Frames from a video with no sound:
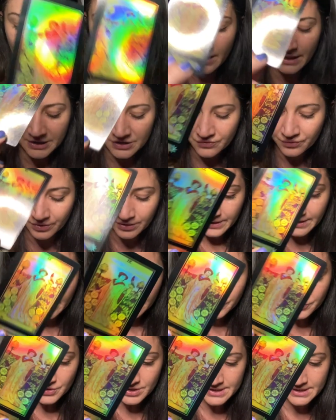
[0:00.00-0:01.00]
It's really
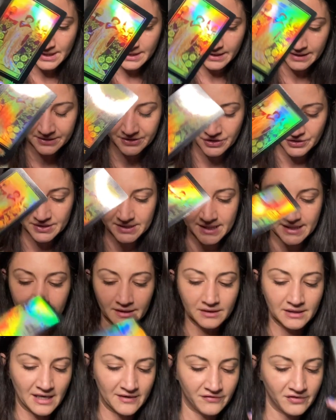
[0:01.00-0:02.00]
interesting. It's just like a
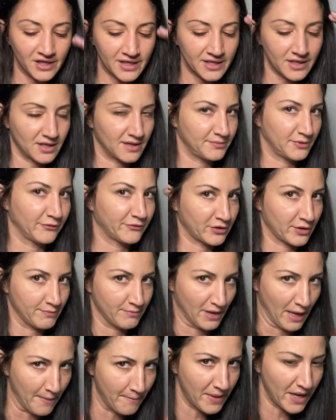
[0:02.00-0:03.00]
leveling up of
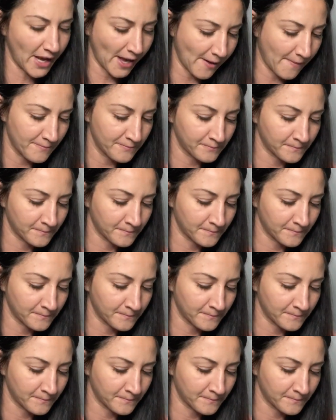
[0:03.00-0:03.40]
commitment